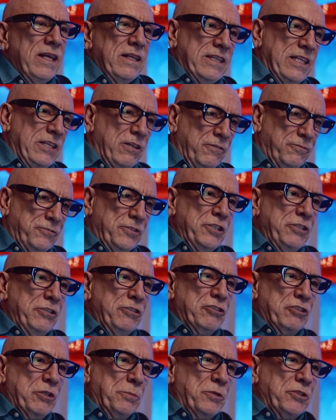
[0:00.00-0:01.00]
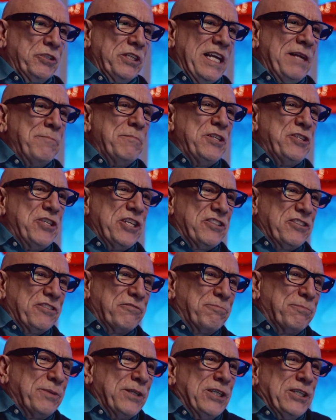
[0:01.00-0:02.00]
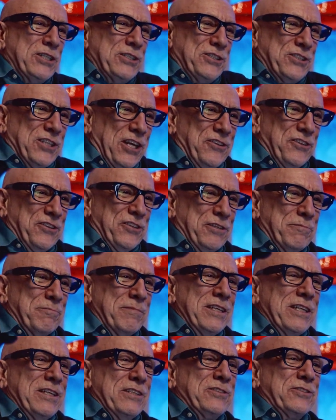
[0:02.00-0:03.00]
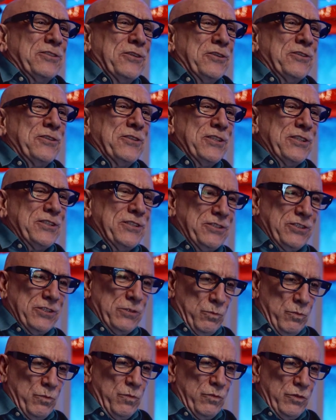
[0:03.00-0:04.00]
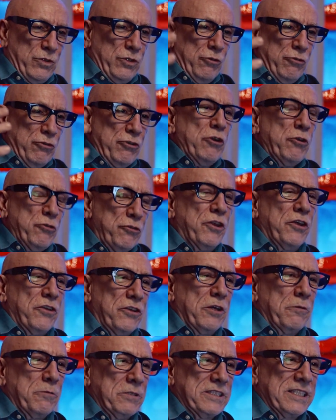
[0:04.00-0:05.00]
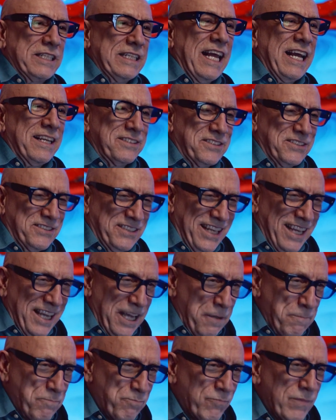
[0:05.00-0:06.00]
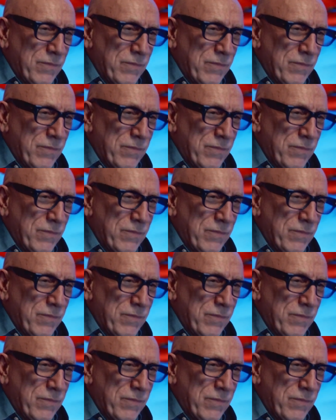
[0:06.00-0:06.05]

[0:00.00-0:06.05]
they often used to put images of birds on them so that you knew that there was glass there.